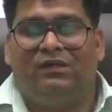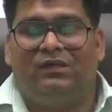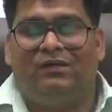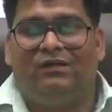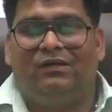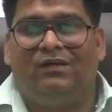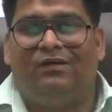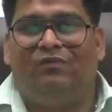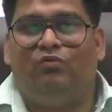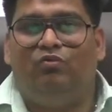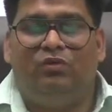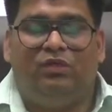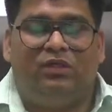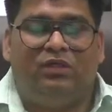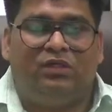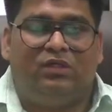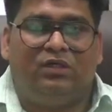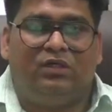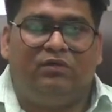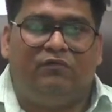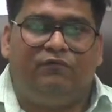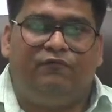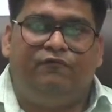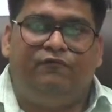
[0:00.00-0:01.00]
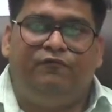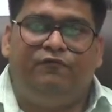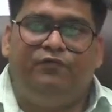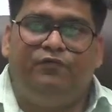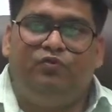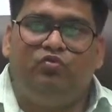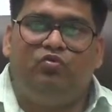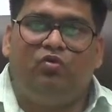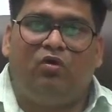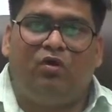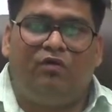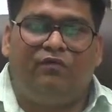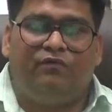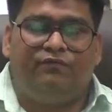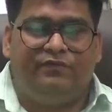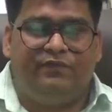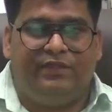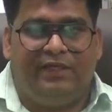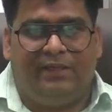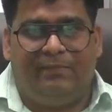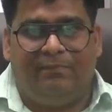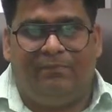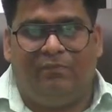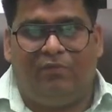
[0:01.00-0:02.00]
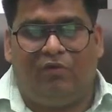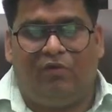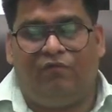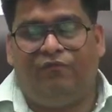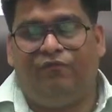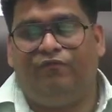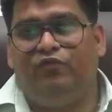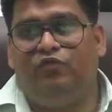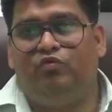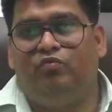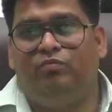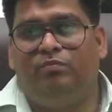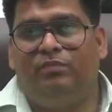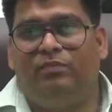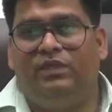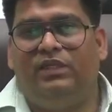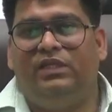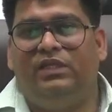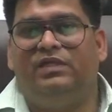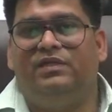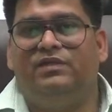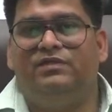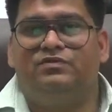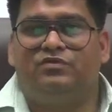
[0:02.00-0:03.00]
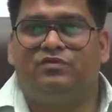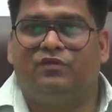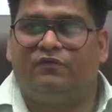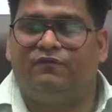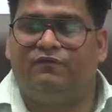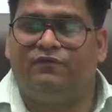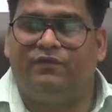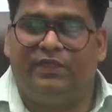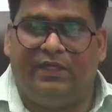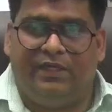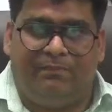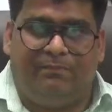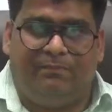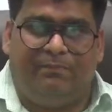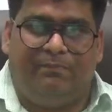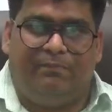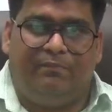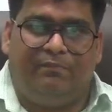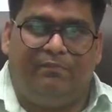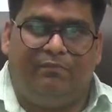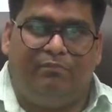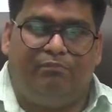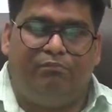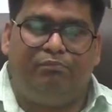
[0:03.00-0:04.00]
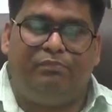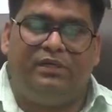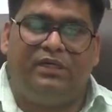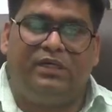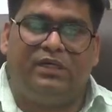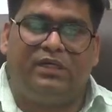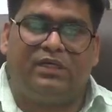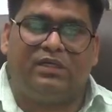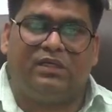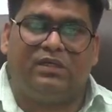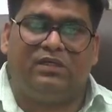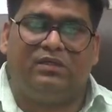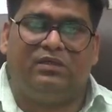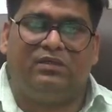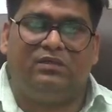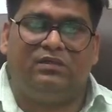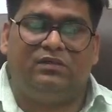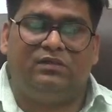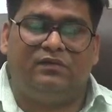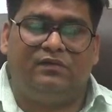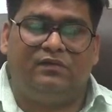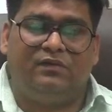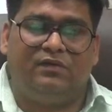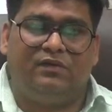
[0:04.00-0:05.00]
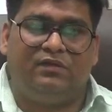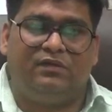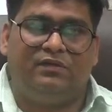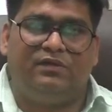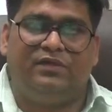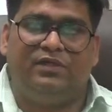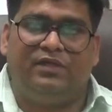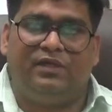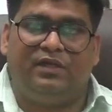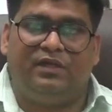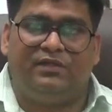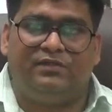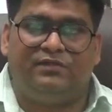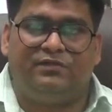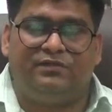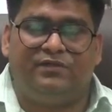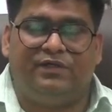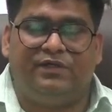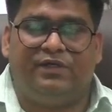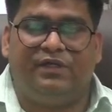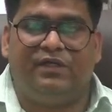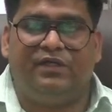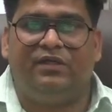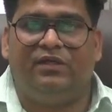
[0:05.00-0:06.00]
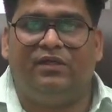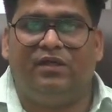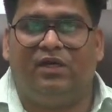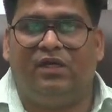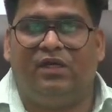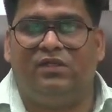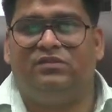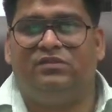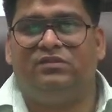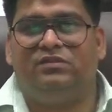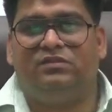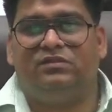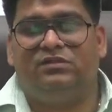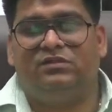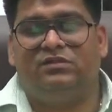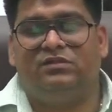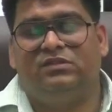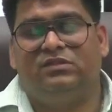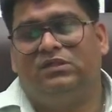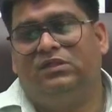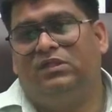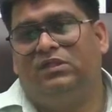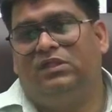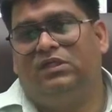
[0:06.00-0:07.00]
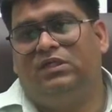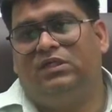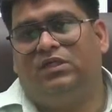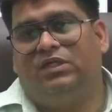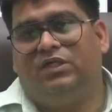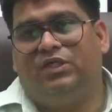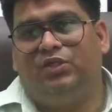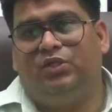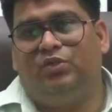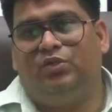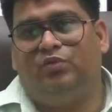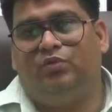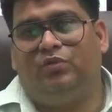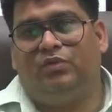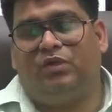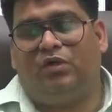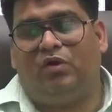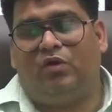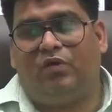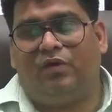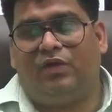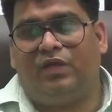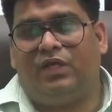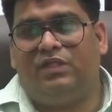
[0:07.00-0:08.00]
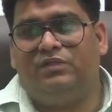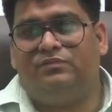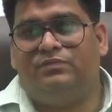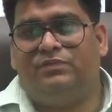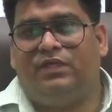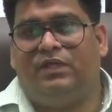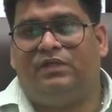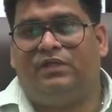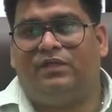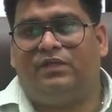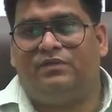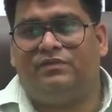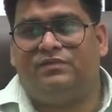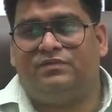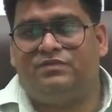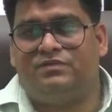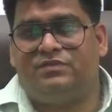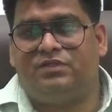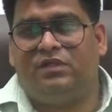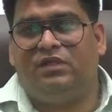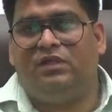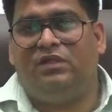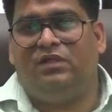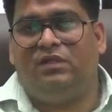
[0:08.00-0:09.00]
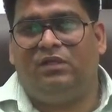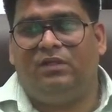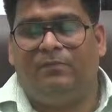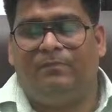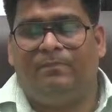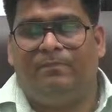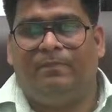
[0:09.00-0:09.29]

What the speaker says: count few of them or few millions of them, but there are certain other, organisms that are still,